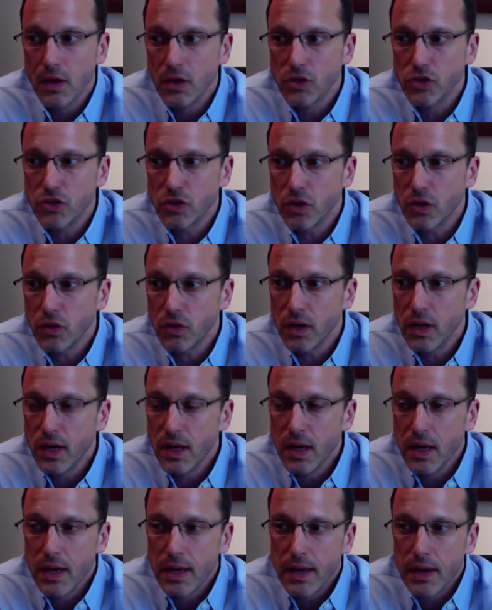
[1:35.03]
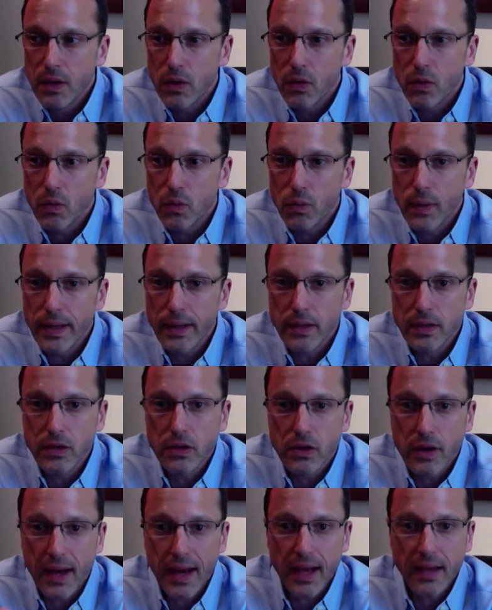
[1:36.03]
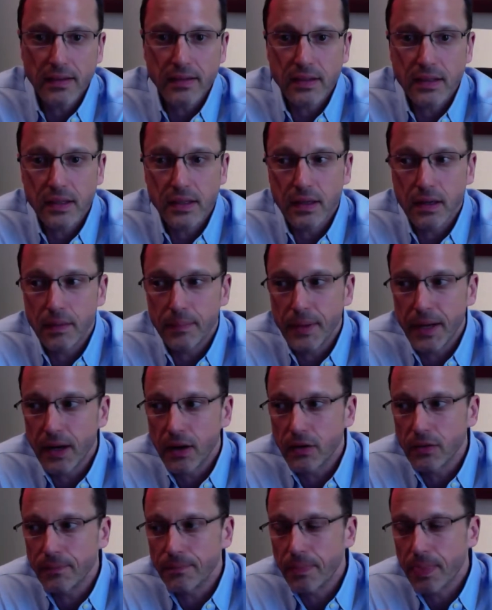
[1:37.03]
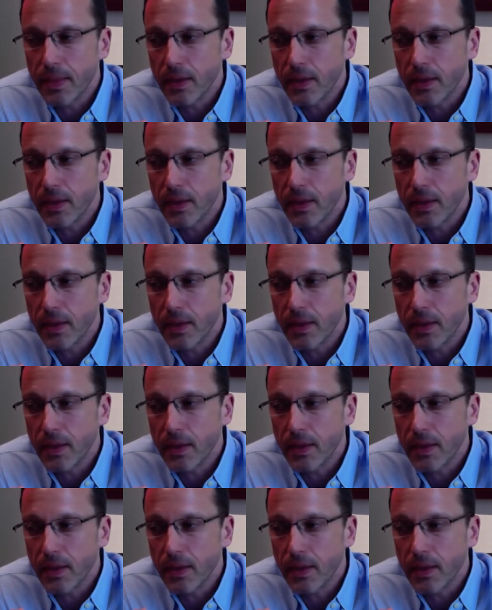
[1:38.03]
So when you're asking about